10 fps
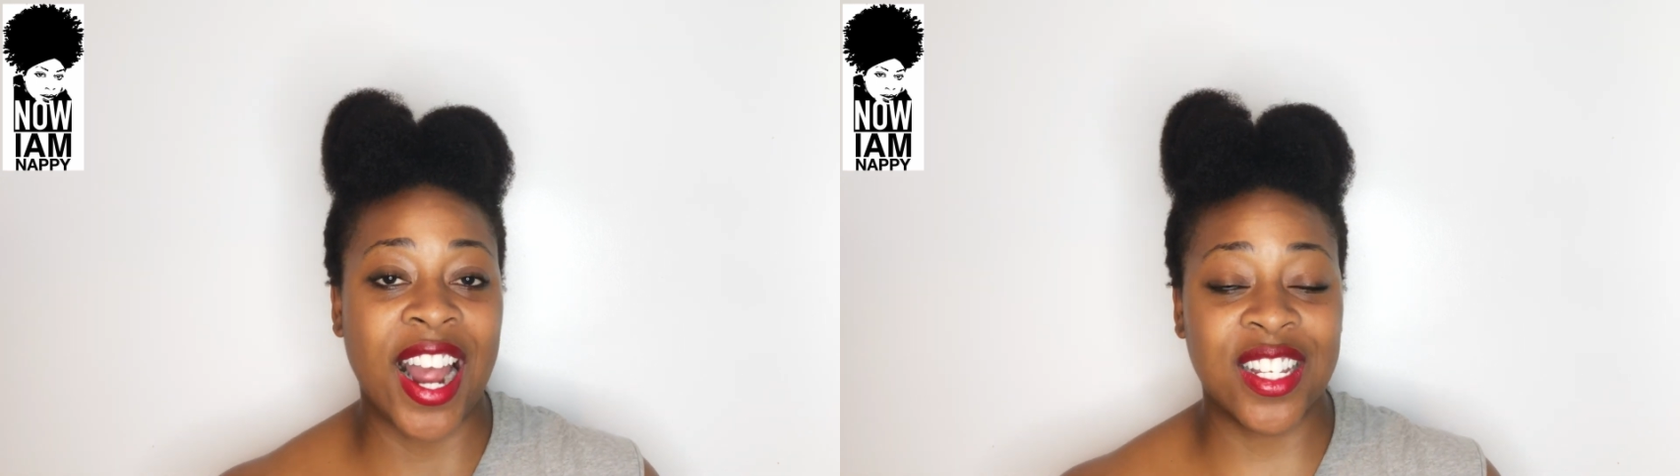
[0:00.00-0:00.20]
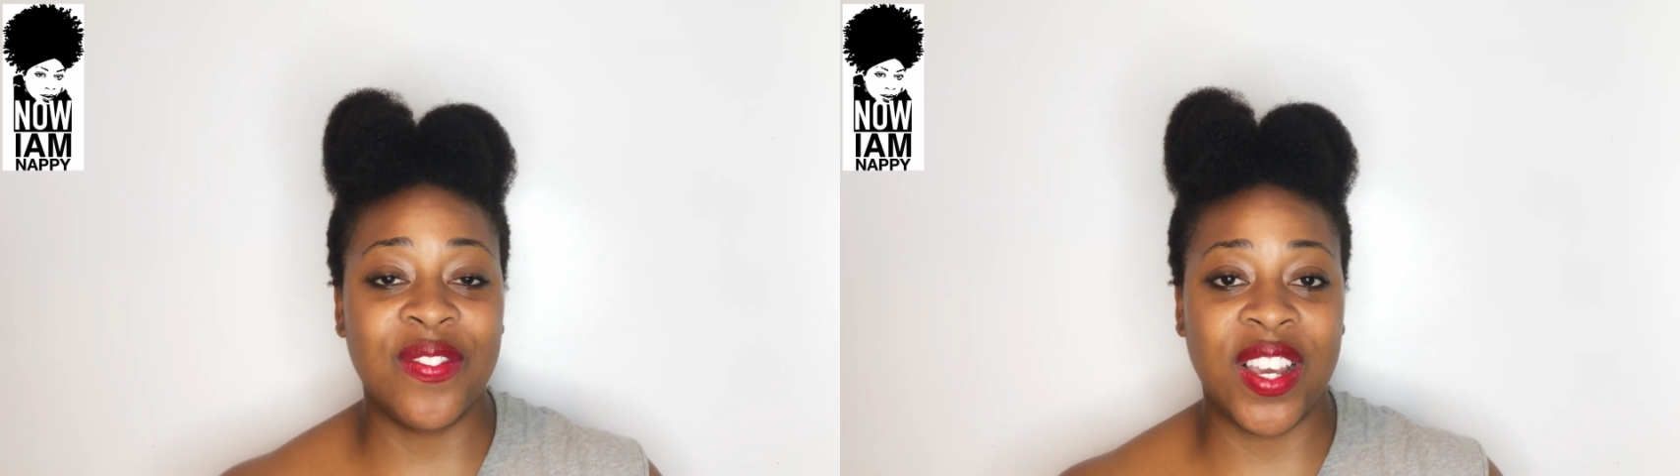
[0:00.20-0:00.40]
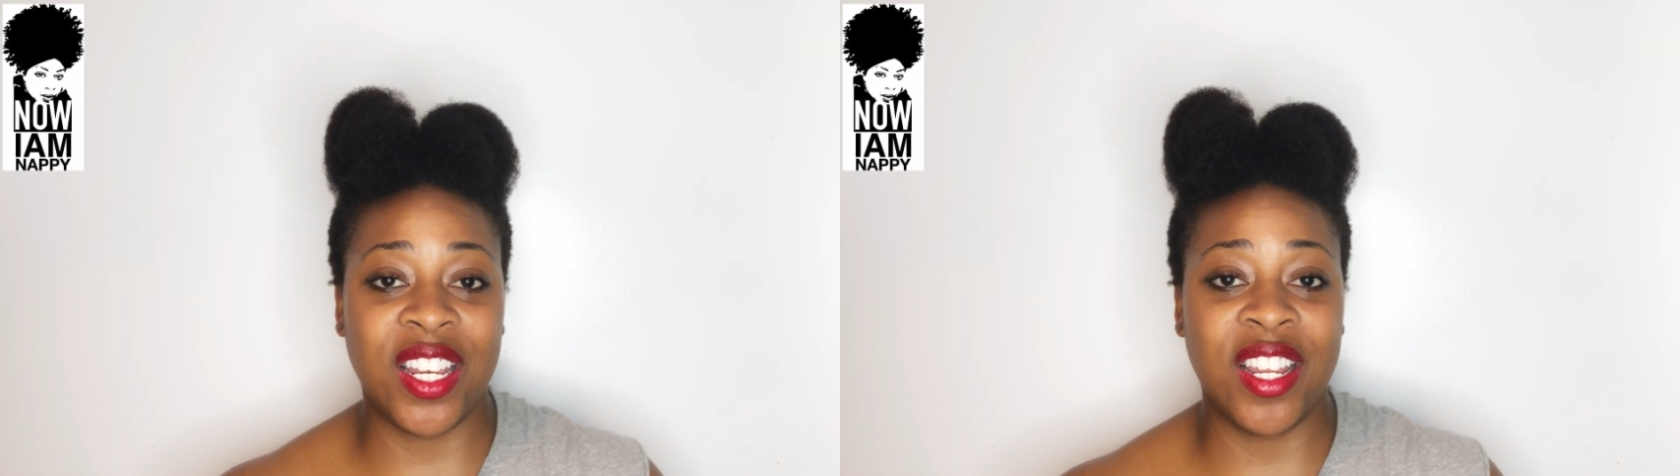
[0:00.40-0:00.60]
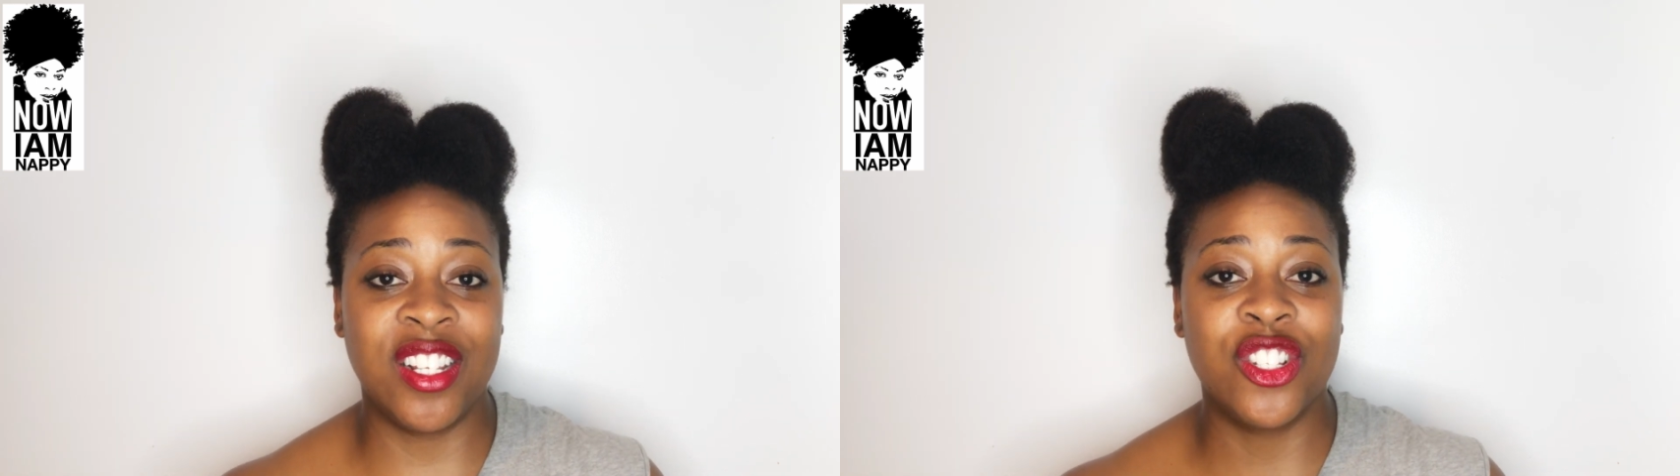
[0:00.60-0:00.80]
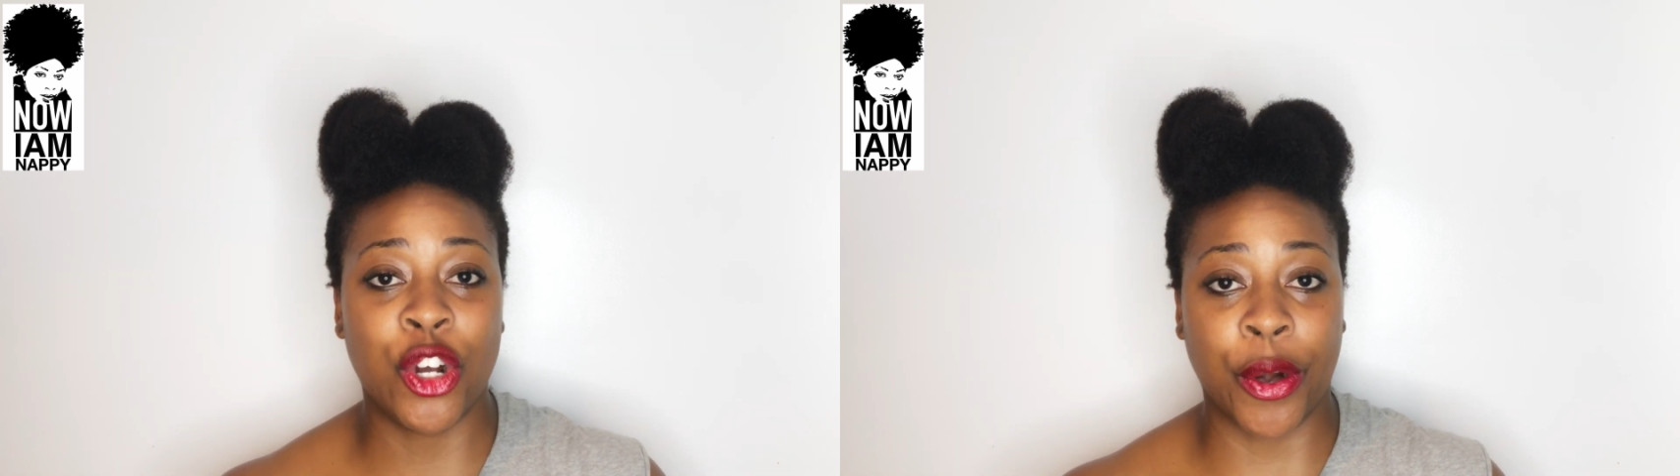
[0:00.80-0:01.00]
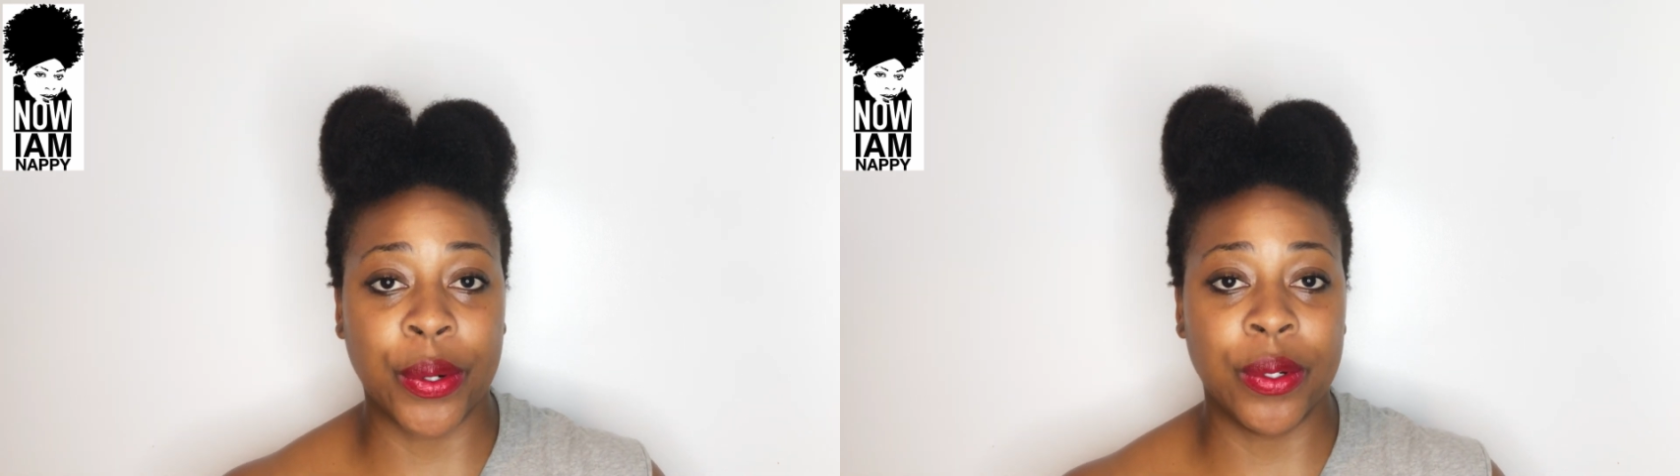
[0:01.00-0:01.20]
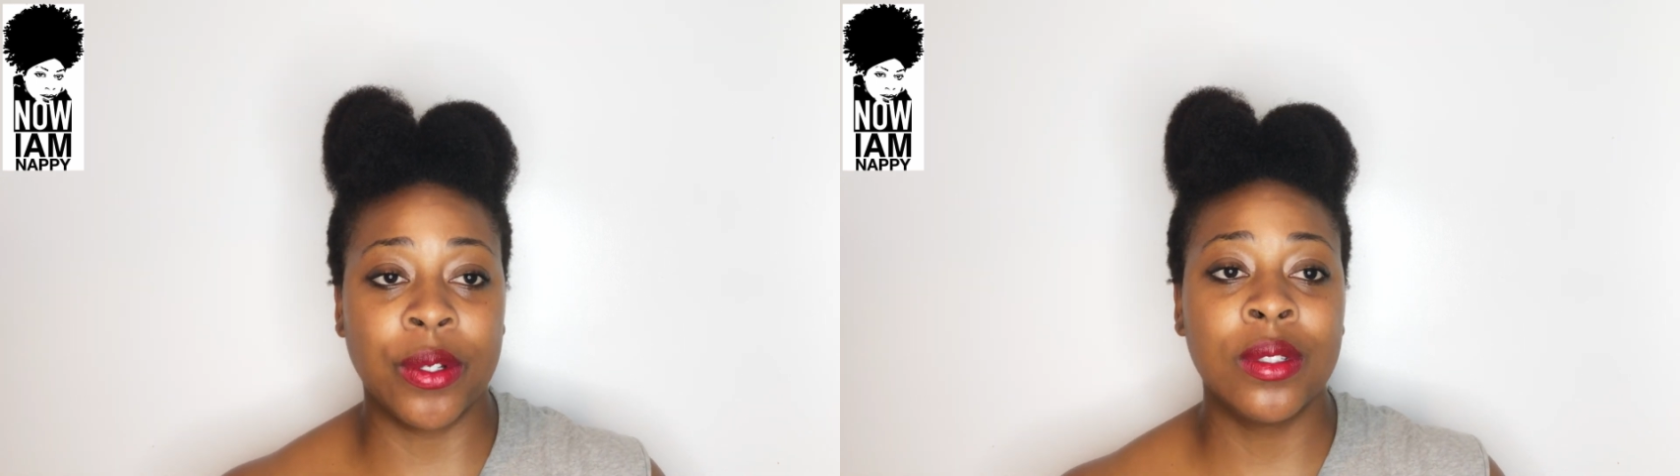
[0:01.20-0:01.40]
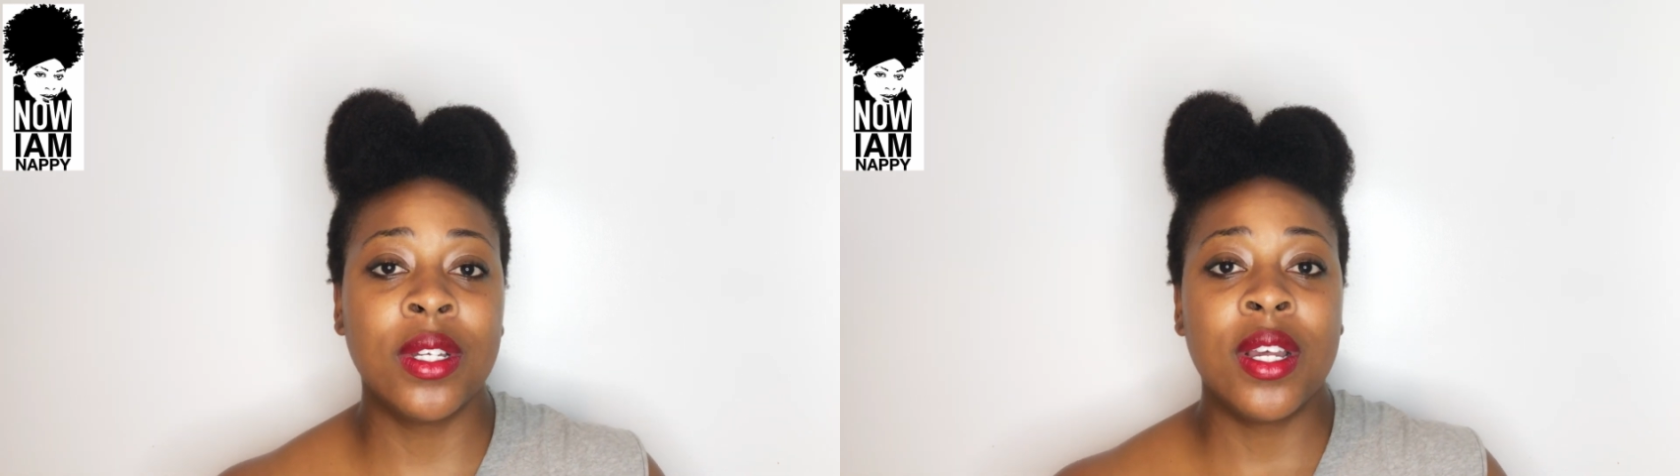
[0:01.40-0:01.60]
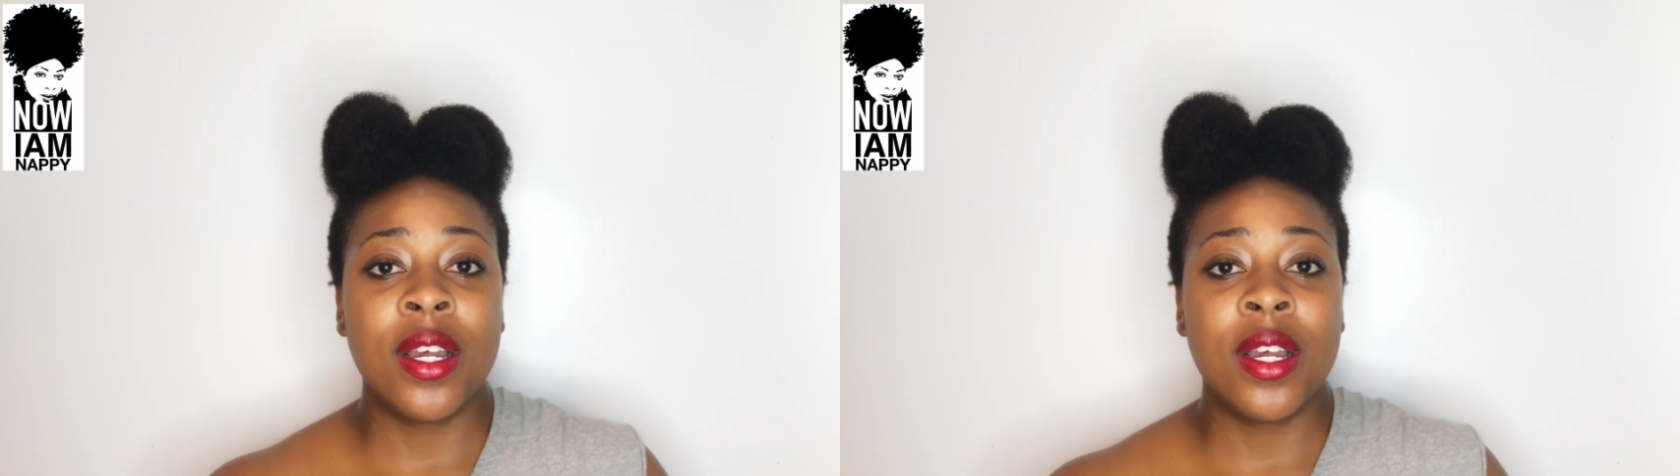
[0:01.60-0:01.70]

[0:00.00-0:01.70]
activated charcoal.